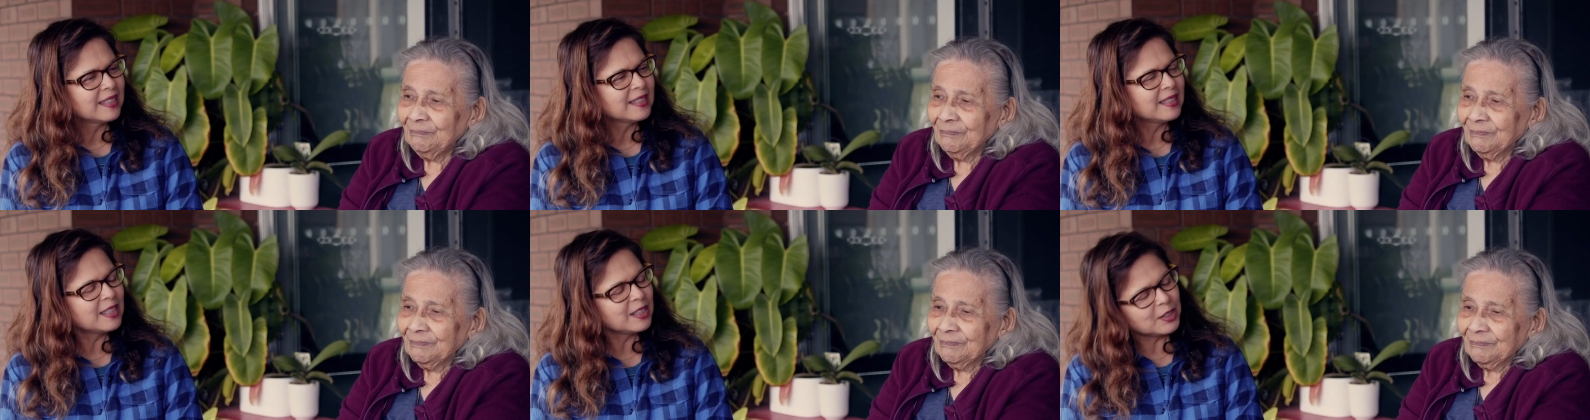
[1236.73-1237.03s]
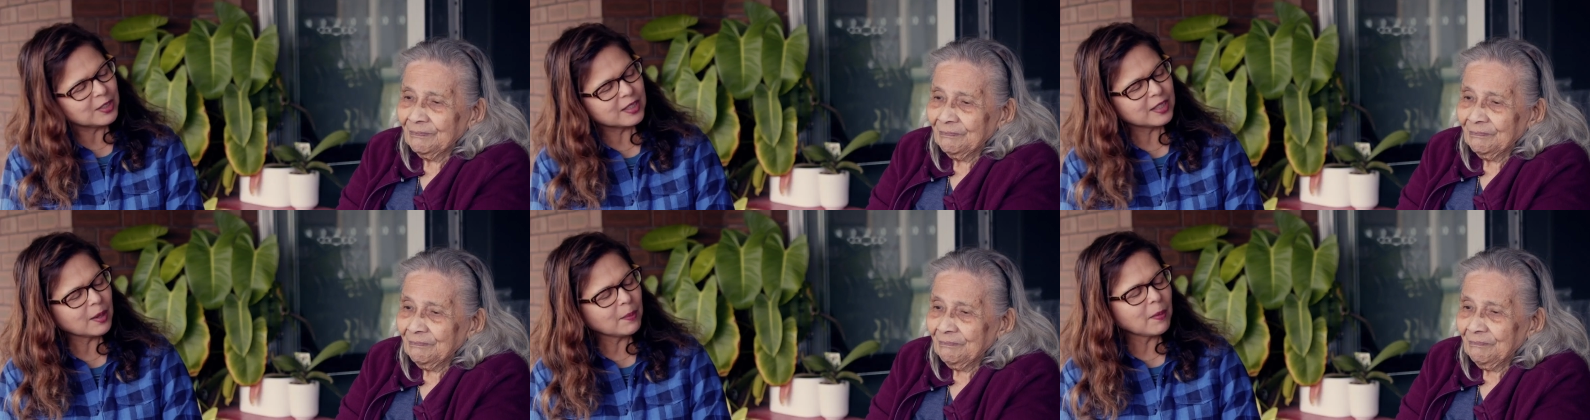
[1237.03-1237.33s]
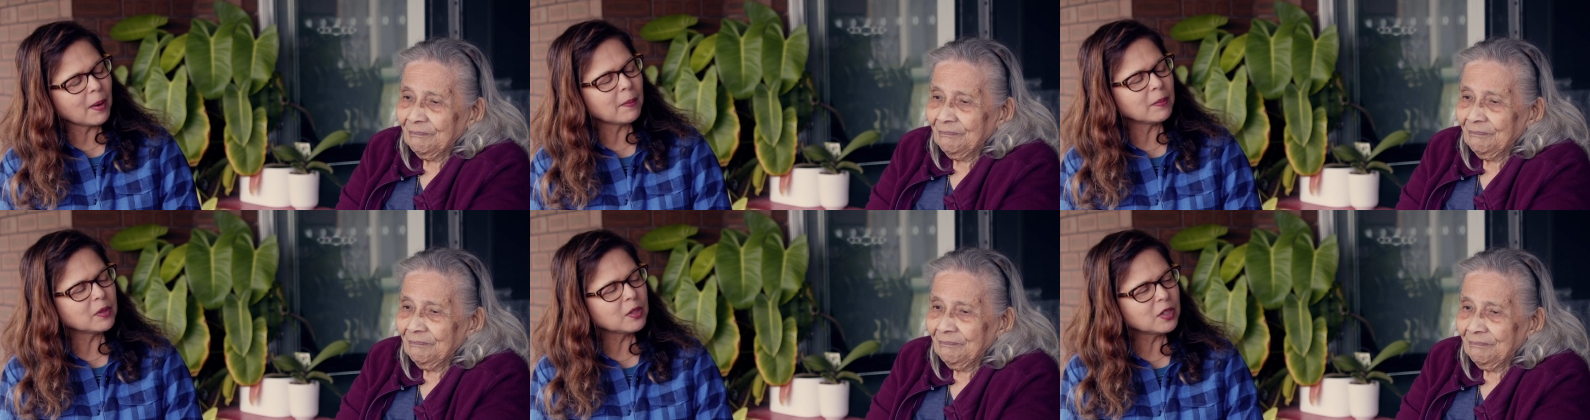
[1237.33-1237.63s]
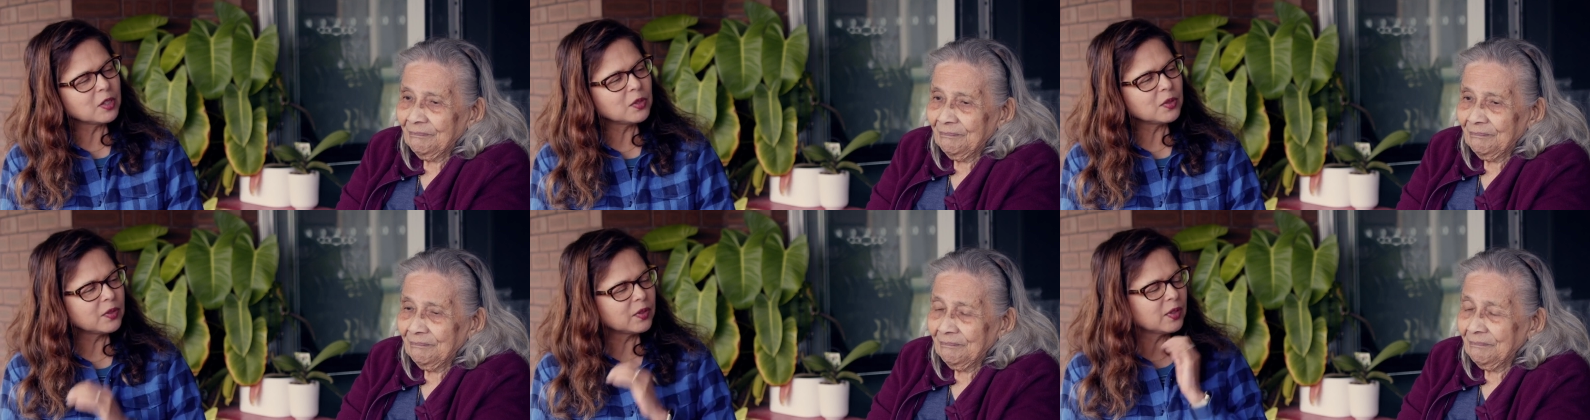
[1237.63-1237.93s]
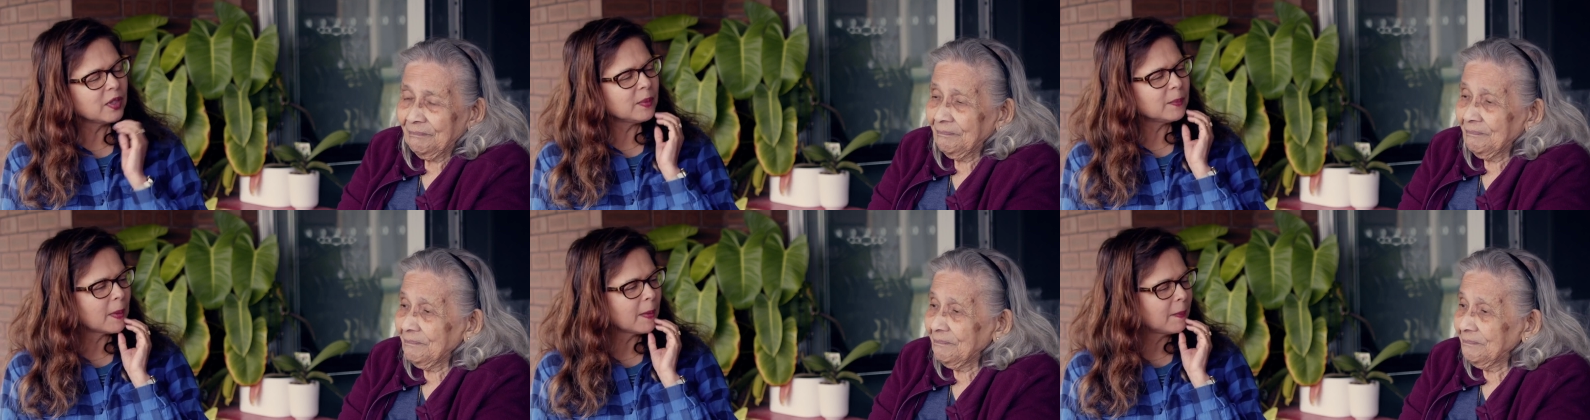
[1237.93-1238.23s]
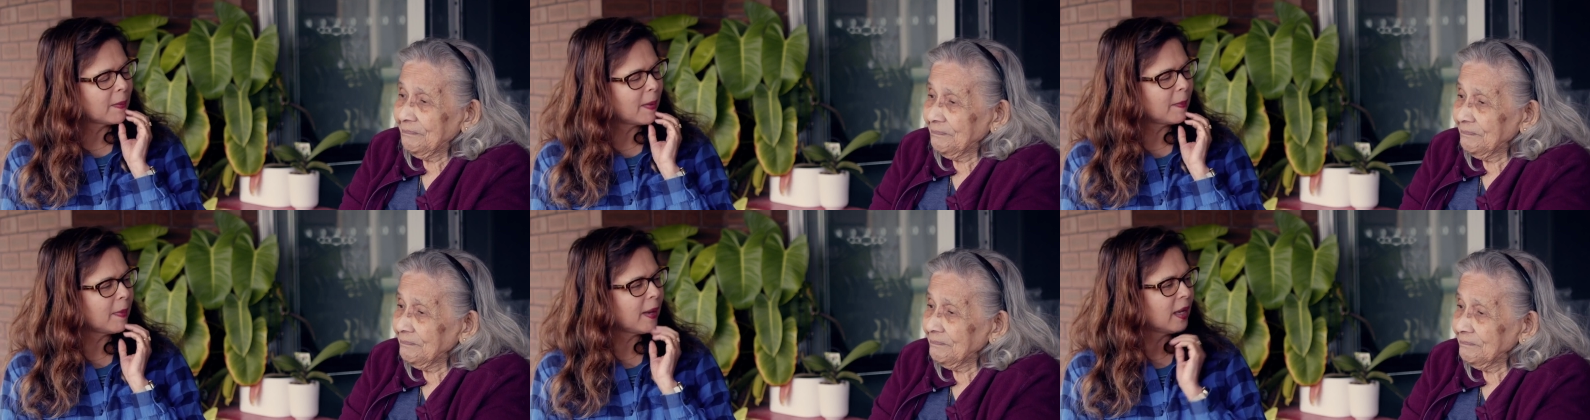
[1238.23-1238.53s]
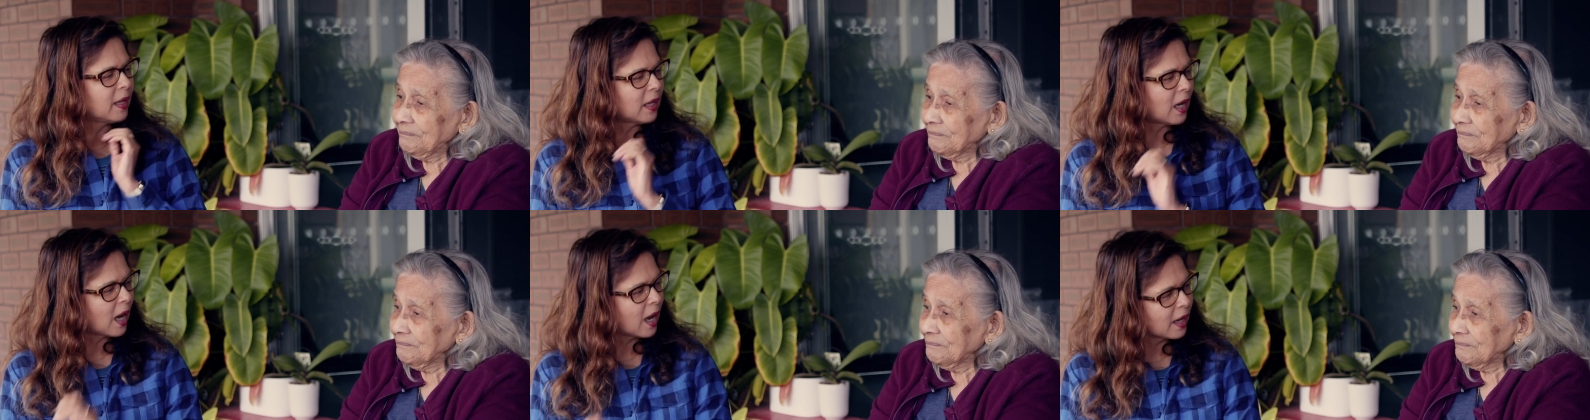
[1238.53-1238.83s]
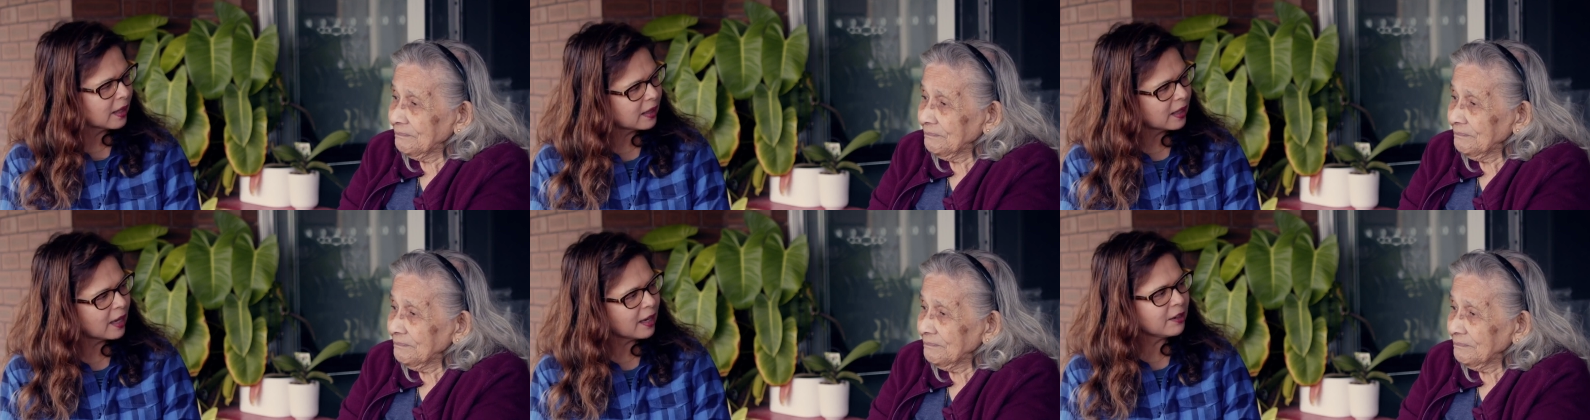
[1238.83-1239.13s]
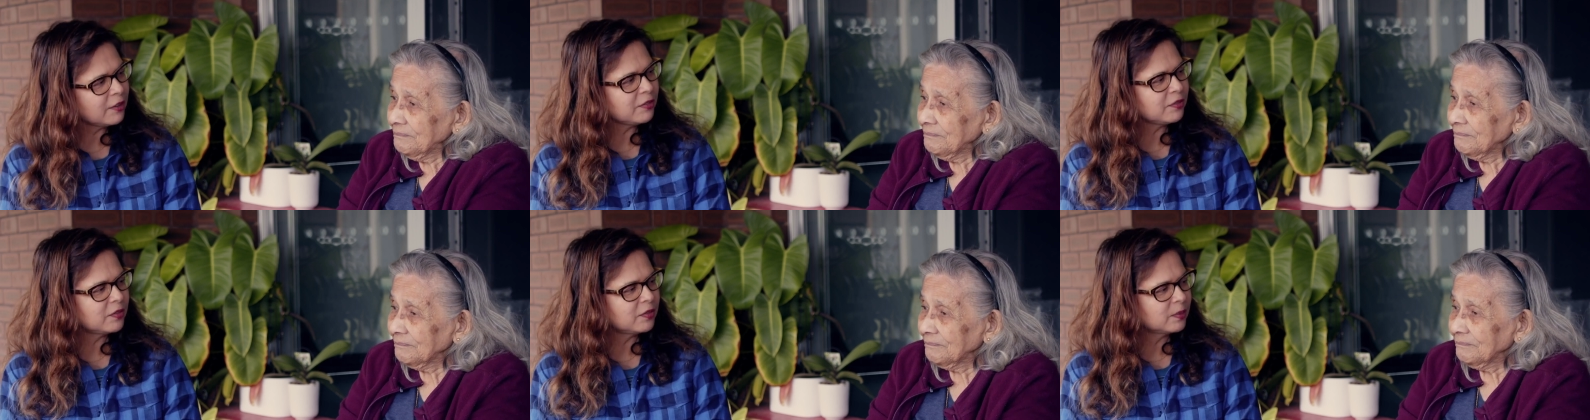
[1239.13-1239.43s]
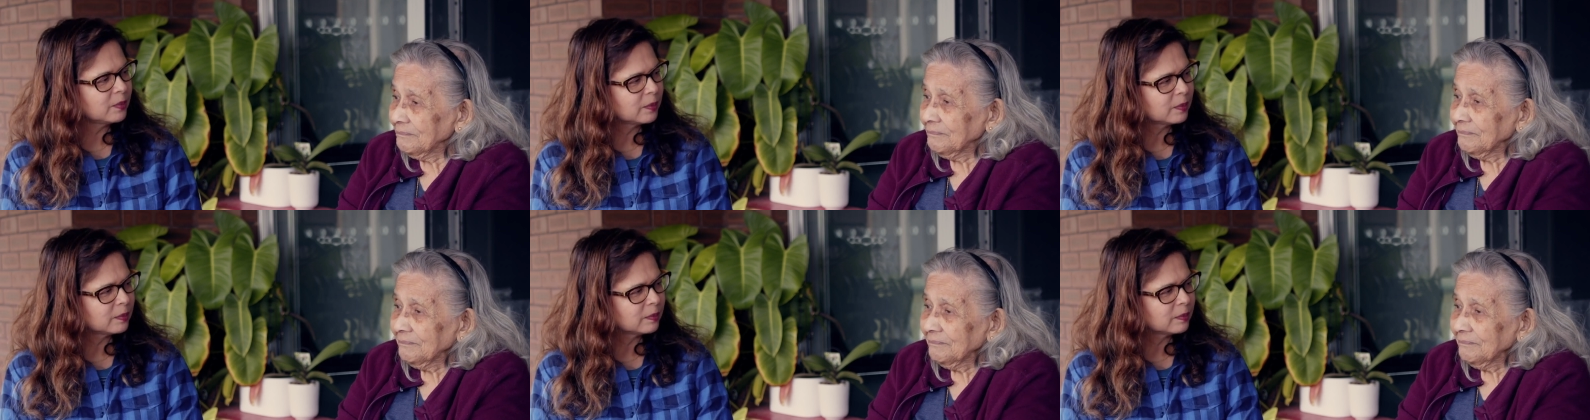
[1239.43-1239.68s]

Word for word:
Speaker 1: Did you say my, did you think my mom had a hard life?